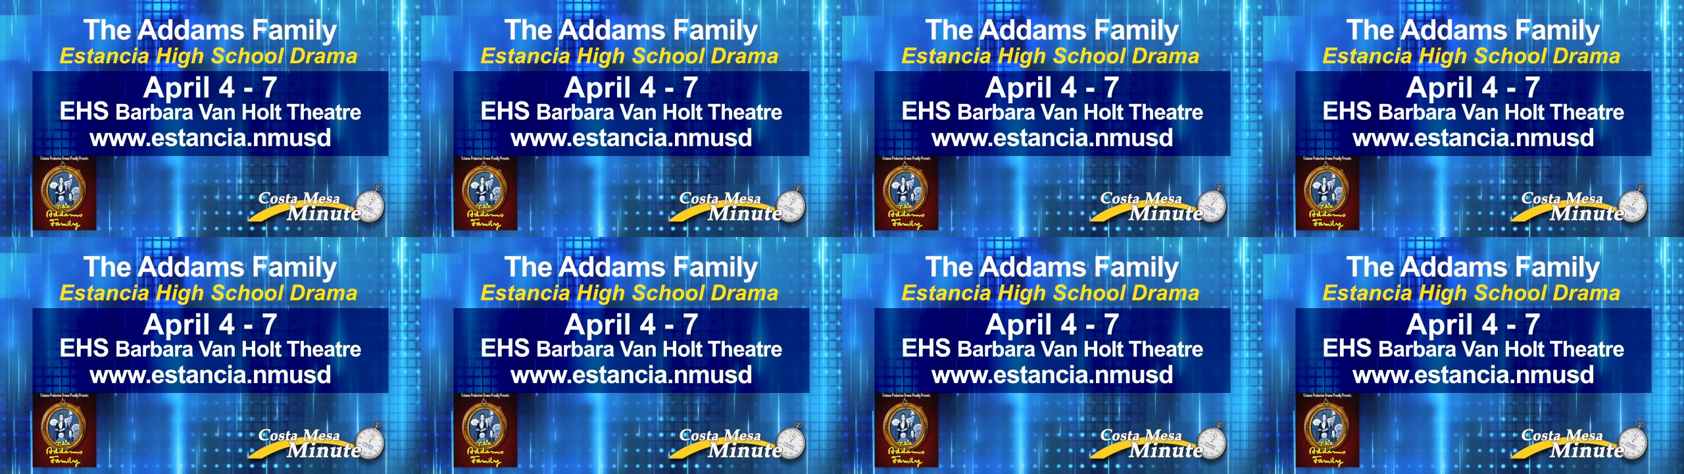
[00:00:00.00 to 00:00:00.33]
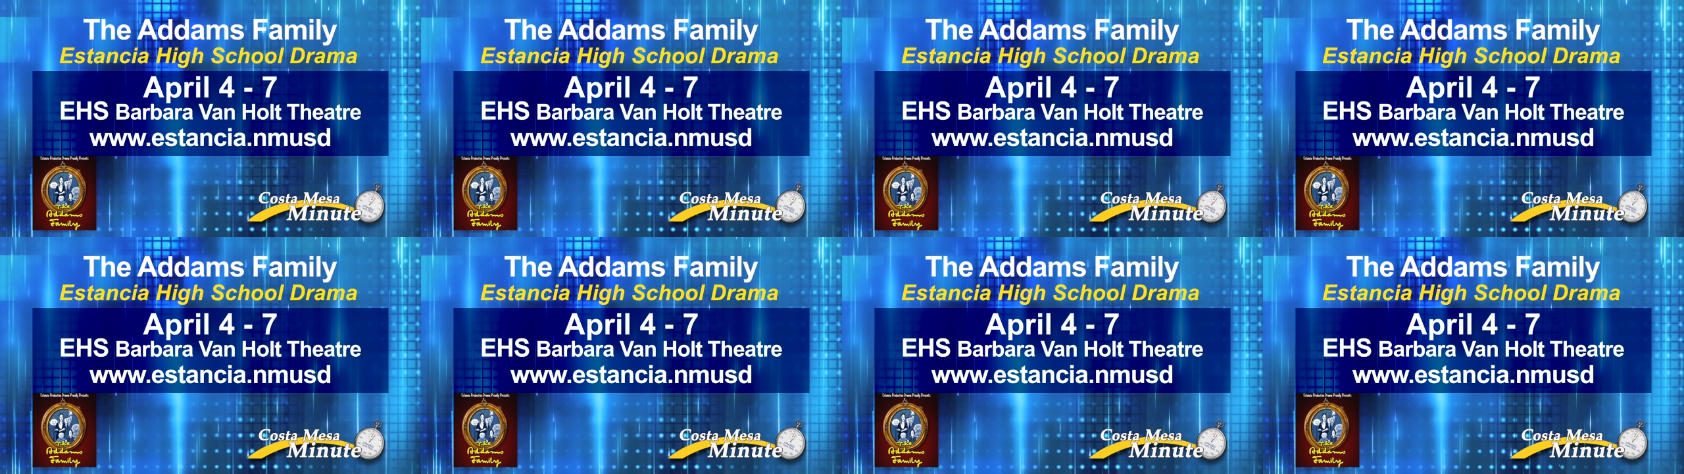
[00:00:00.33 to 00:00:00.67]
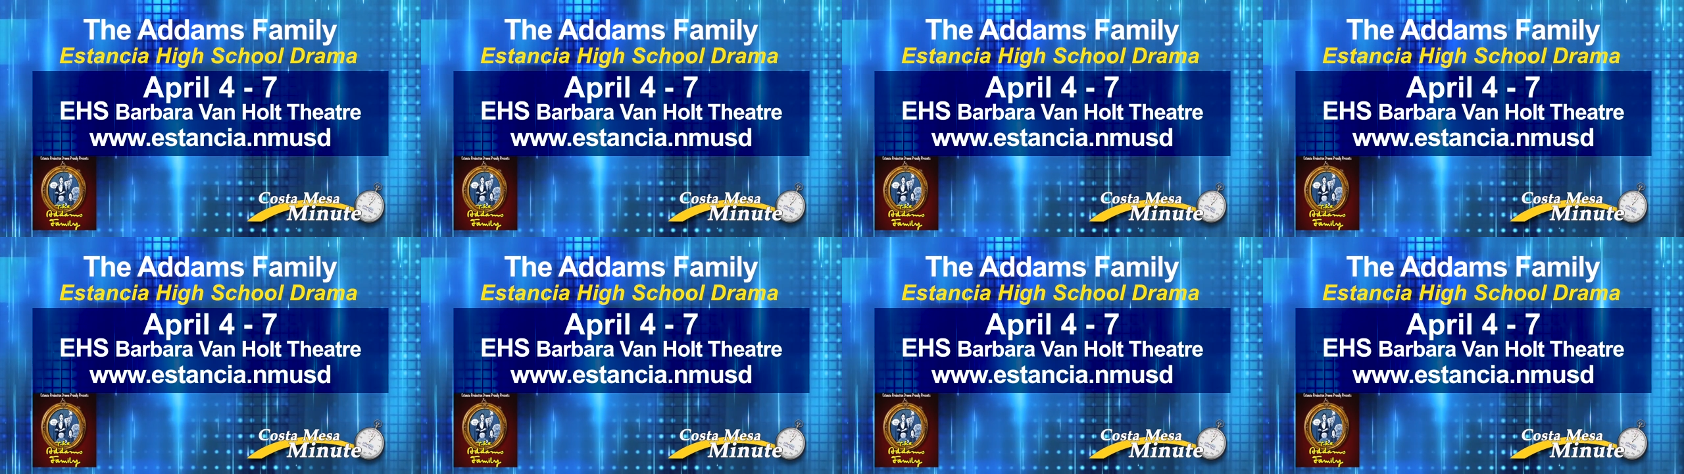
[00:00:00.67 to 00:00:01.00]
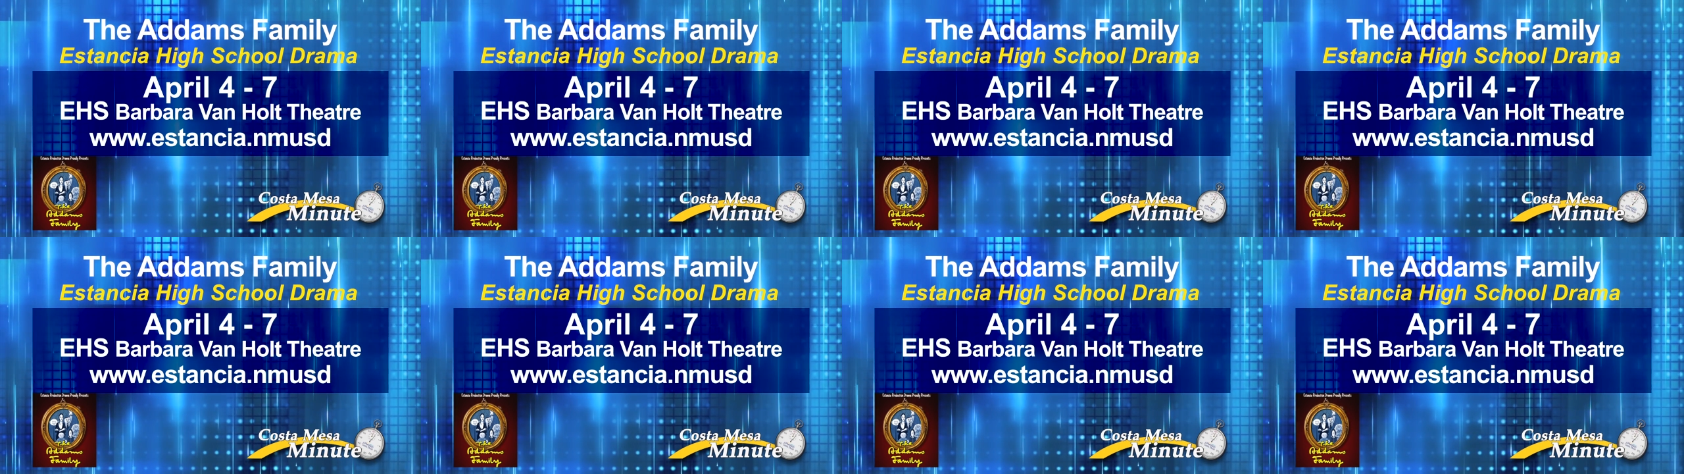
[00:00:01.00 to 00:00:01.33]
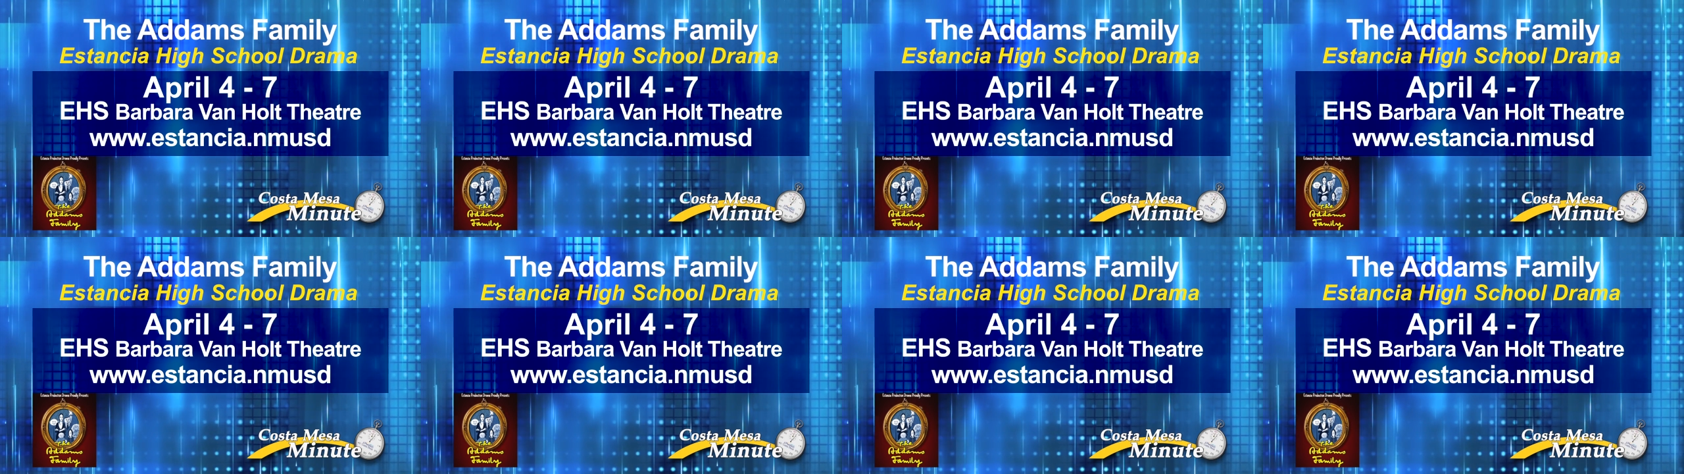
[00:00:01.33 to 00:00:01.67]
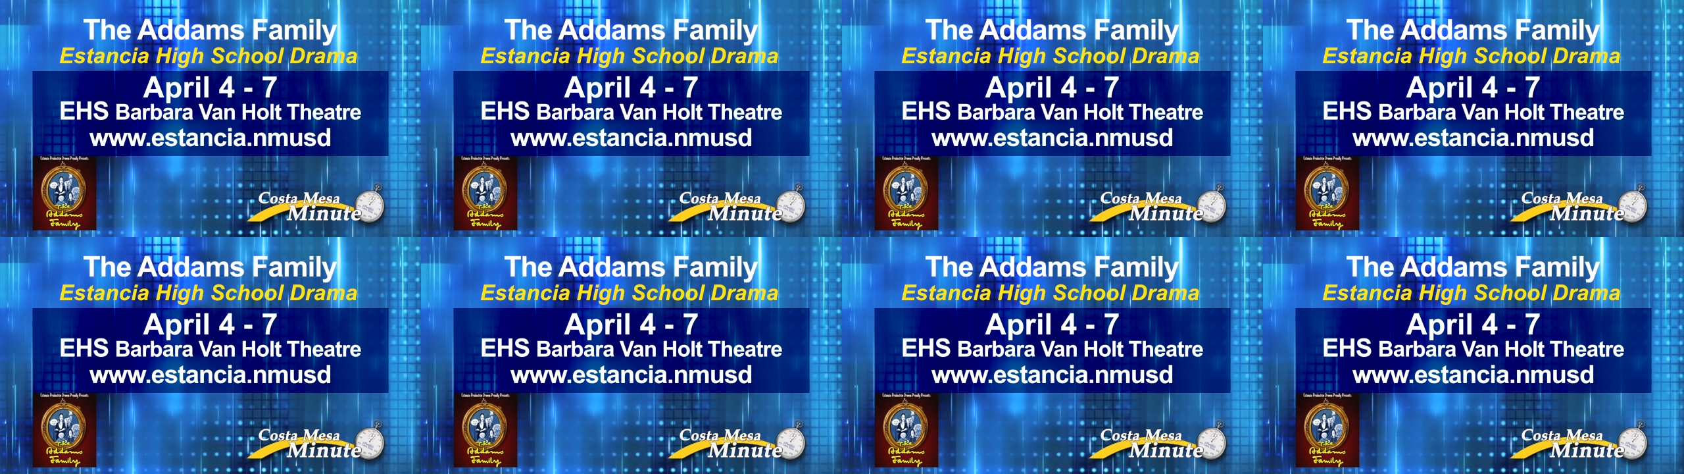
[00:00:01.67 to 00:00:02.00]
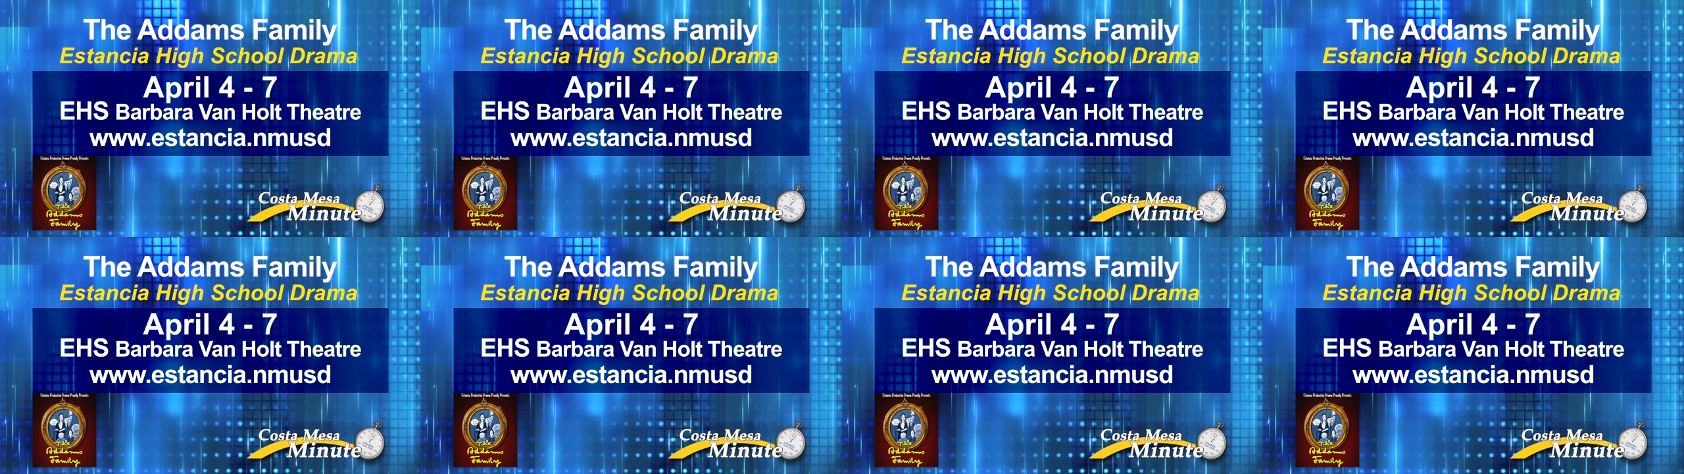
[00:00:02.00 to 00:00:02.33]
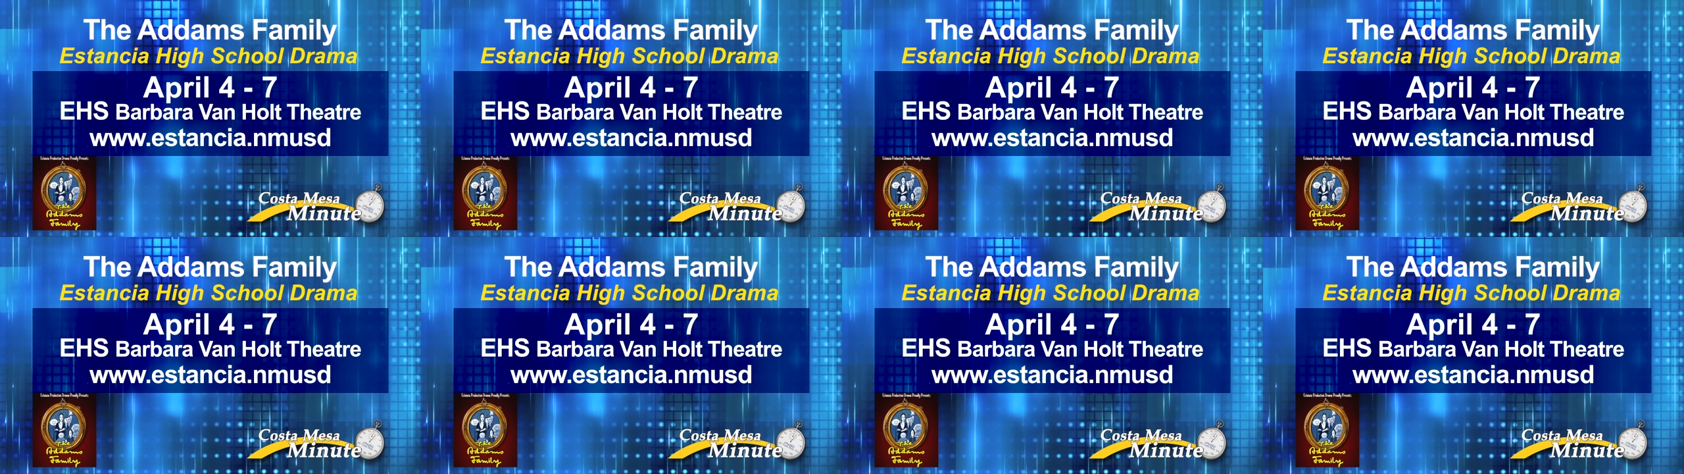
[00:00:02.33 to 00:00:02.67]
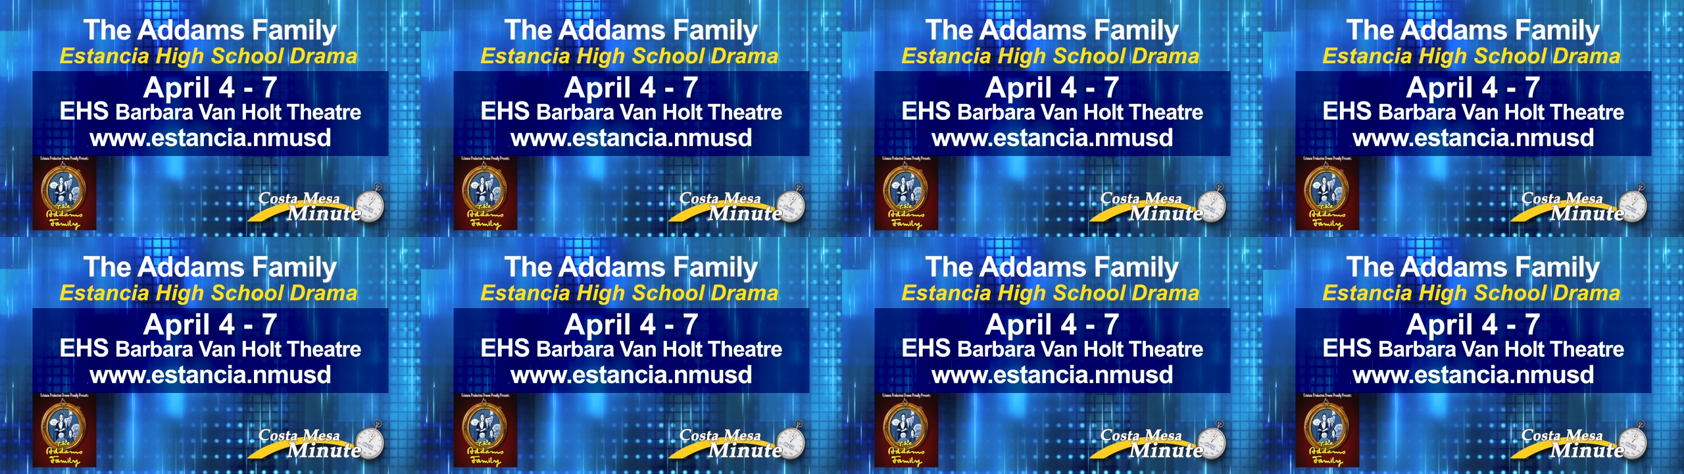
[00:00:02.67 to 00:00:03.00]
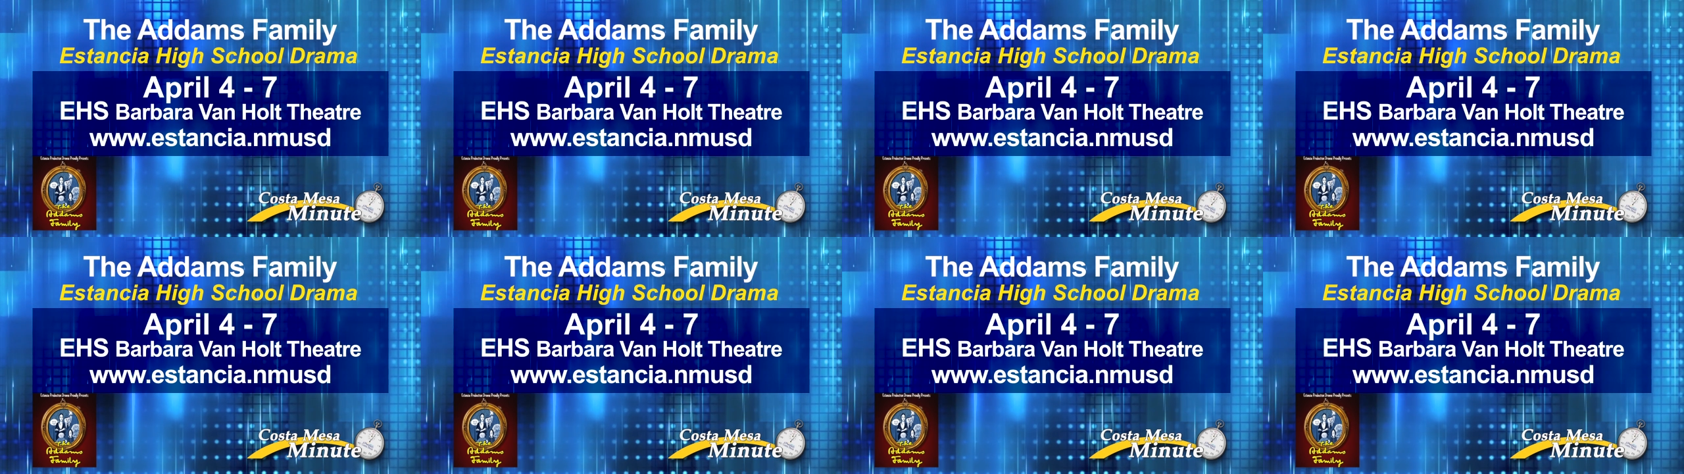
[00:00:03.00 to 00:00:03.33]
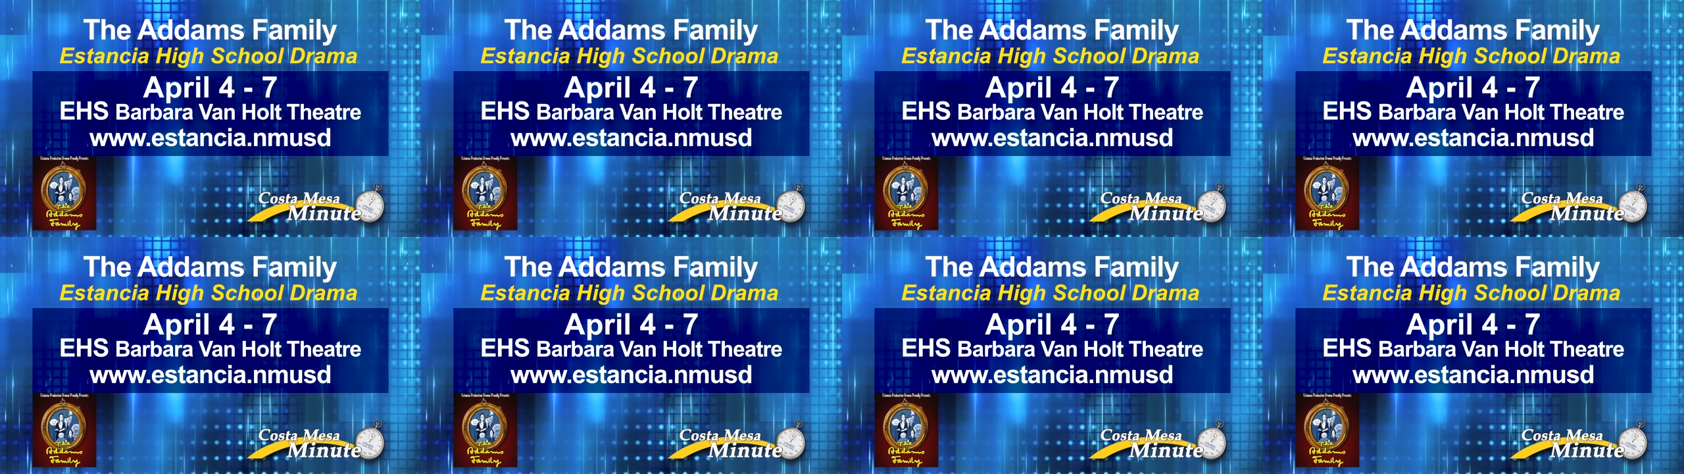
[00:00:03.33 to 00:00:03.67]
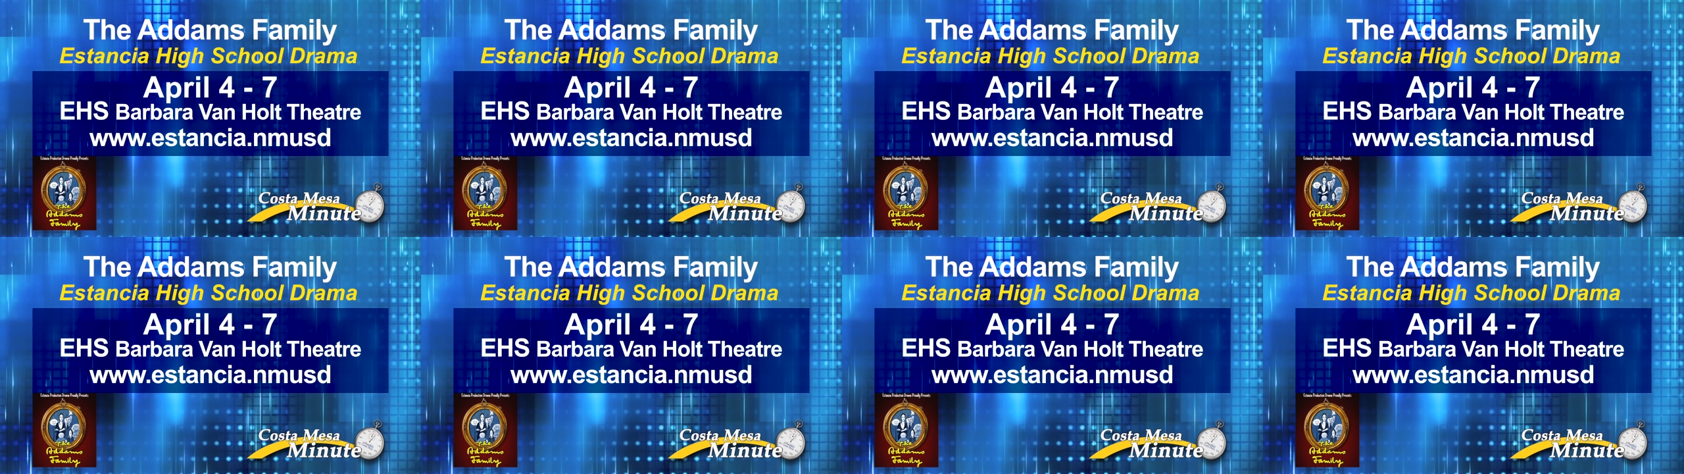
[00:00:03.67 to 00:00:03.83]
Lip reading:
Nobody's mouth can be seen.